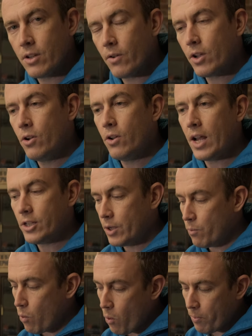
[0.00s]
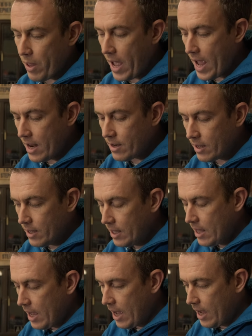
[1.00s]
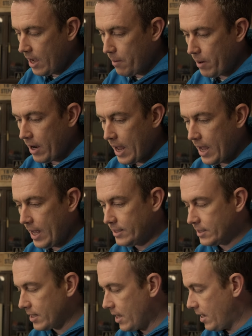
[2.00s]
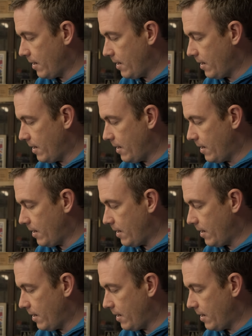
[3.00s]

So it could actually warp the head and